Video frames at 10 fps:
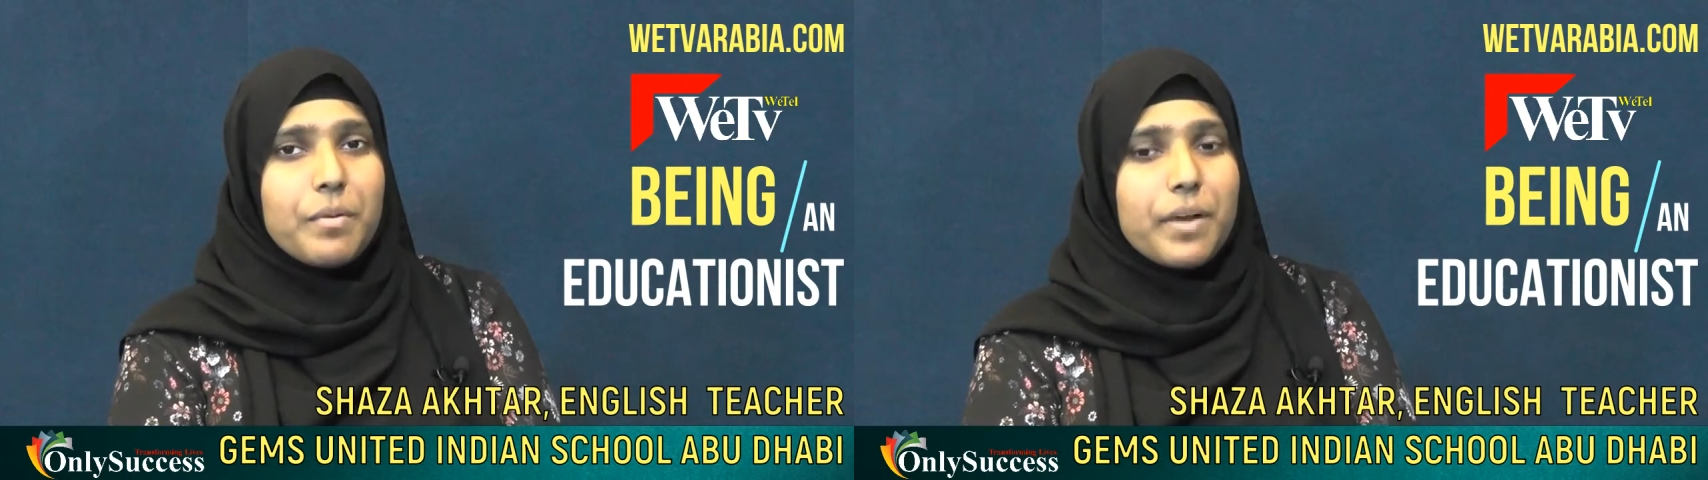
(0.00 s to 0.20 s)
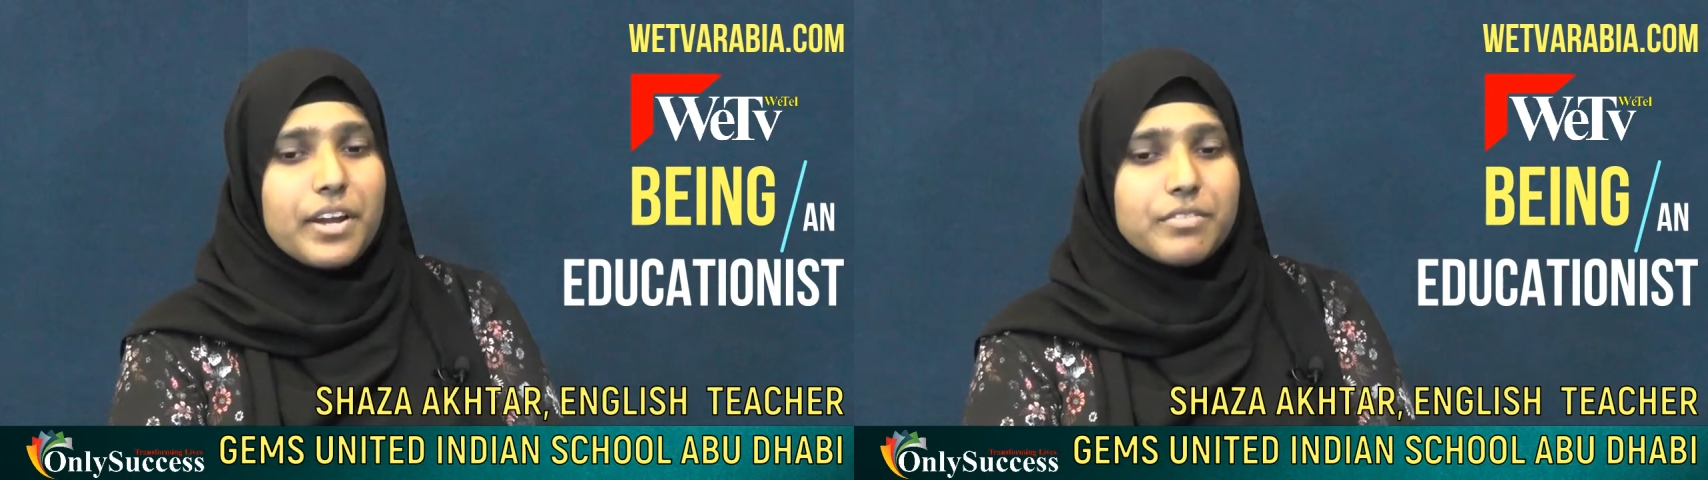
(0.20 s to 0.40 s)

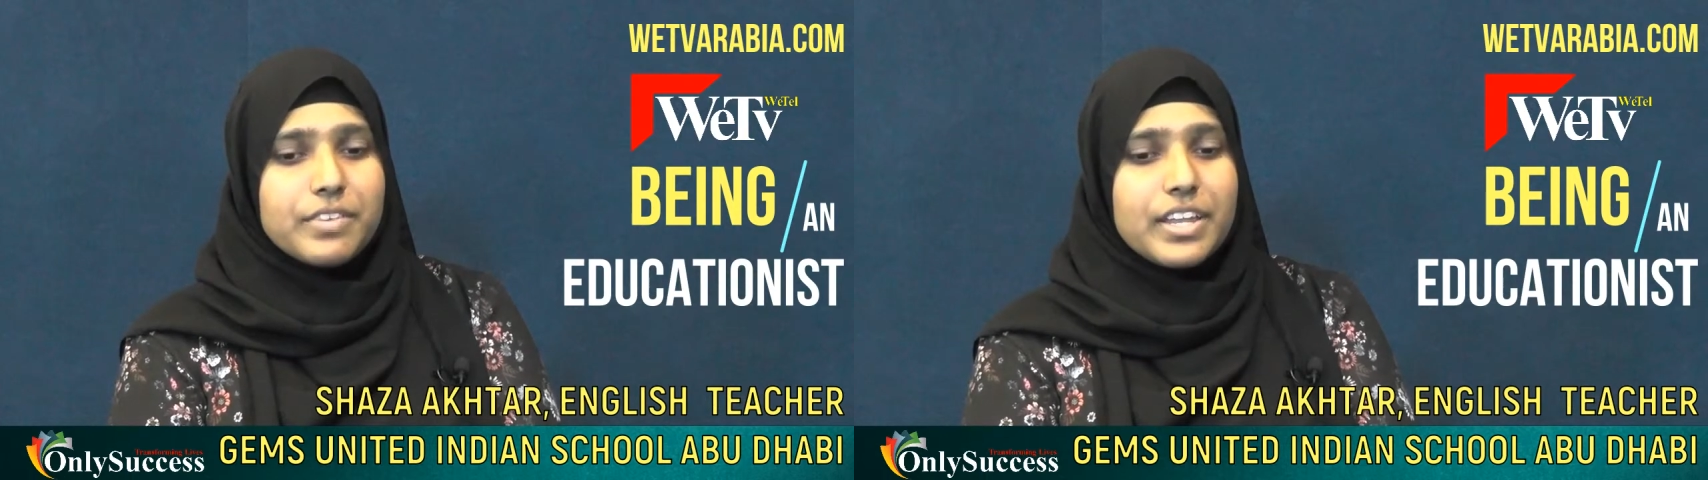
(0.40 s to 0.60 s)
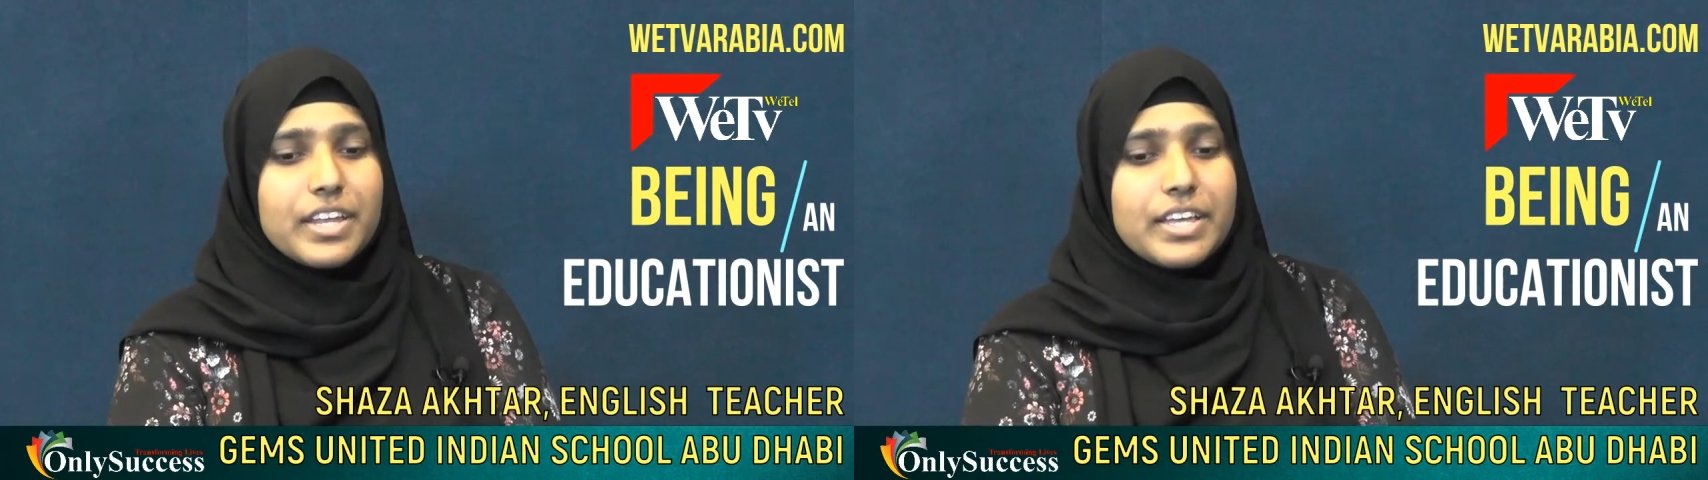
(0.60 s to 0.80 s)
became a part
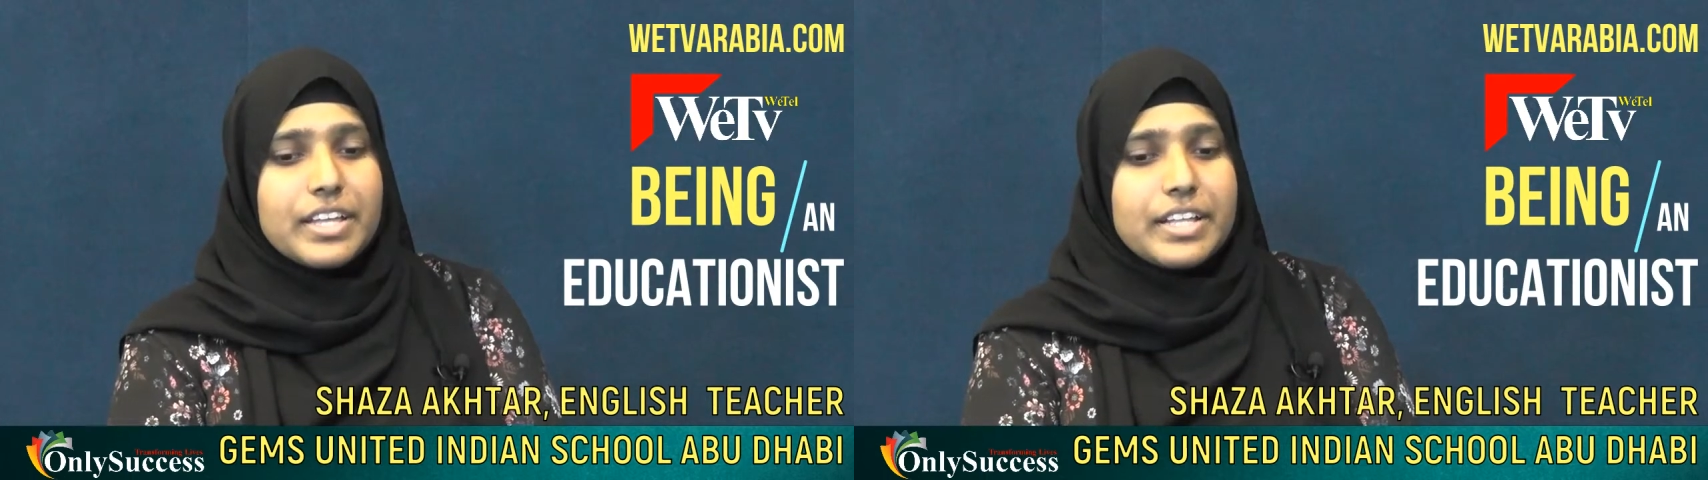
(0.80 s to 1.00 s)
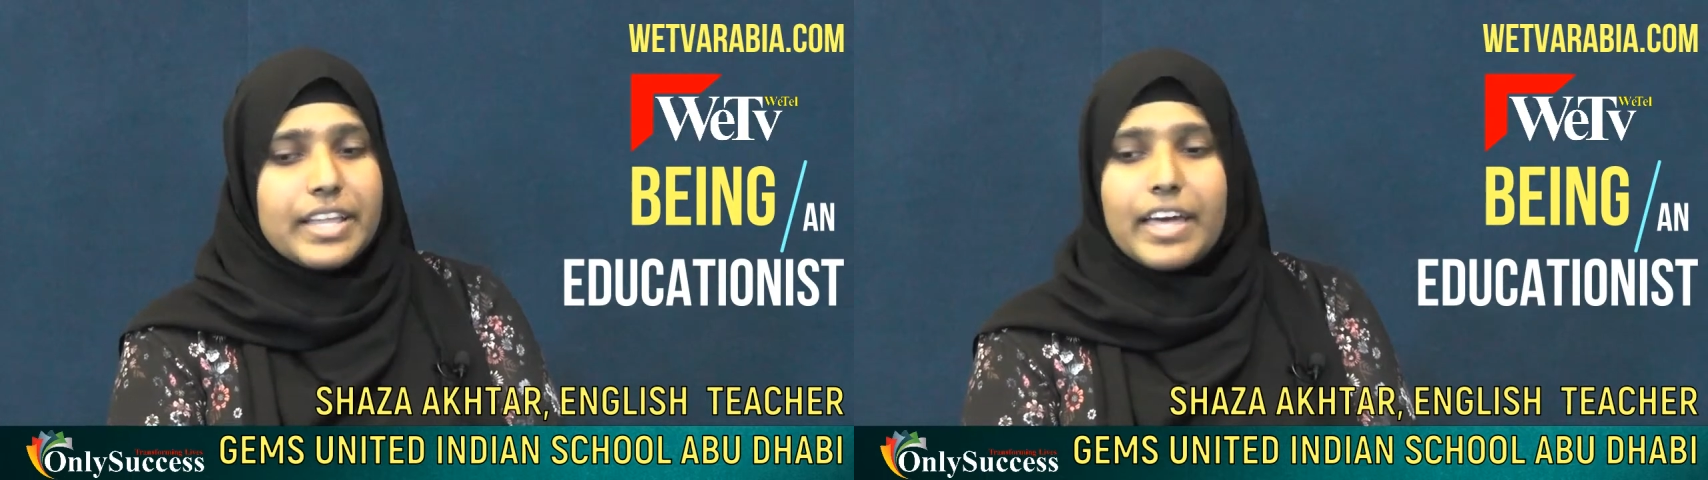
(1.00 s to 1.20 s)
of it,
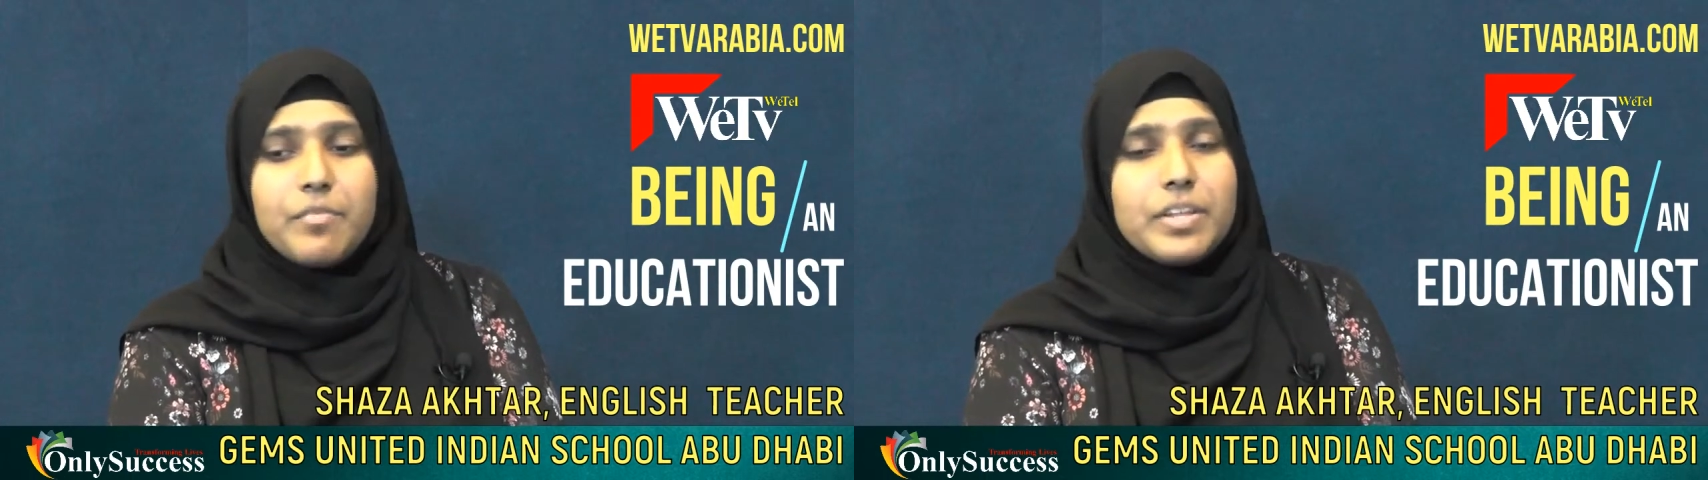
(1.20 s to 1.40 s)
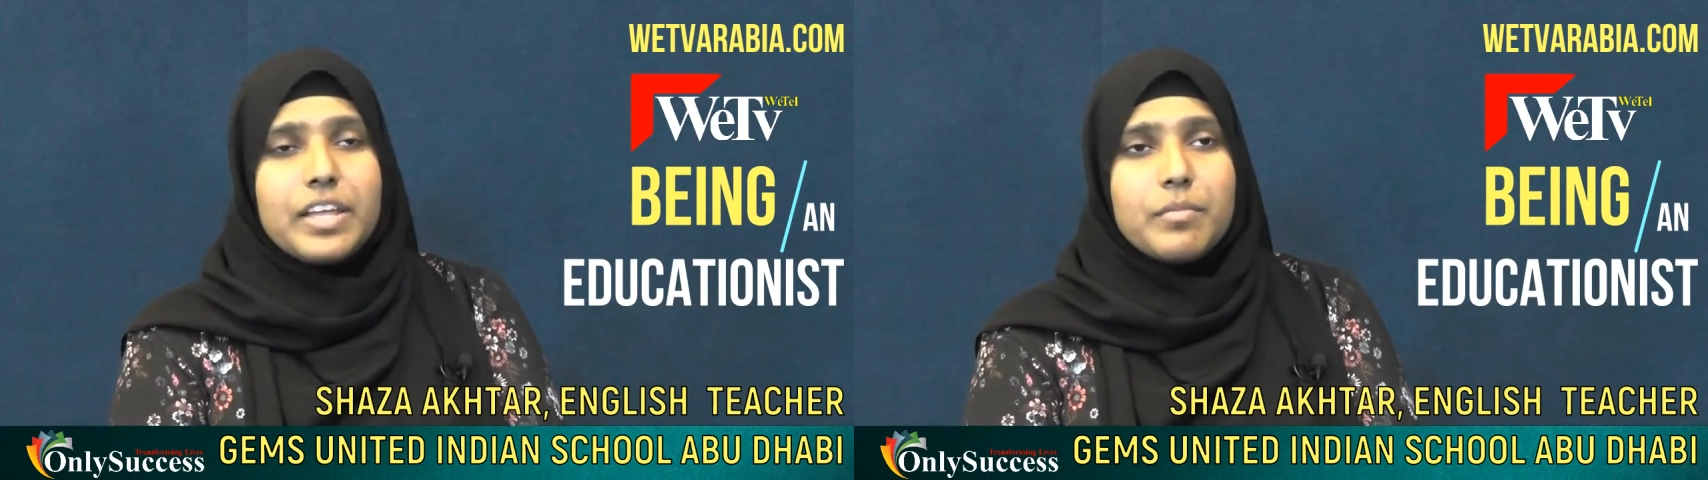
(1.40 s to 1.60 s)
like
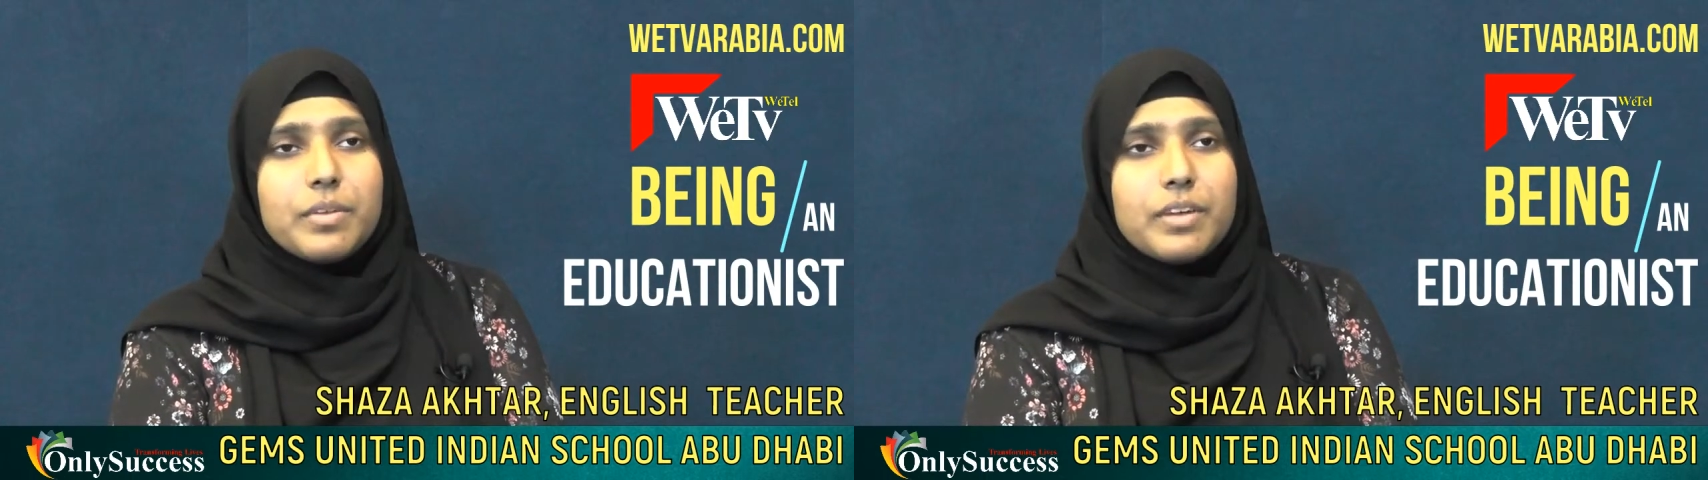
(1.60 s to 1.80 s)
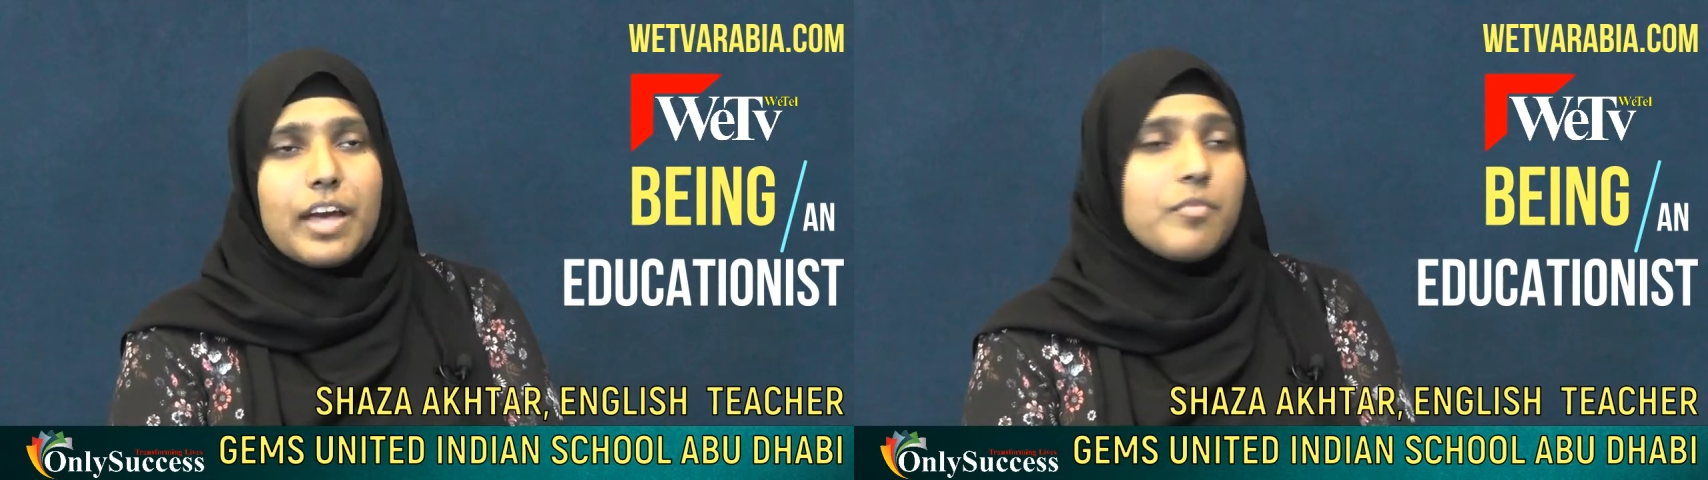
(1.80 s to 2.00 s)
I've been coming,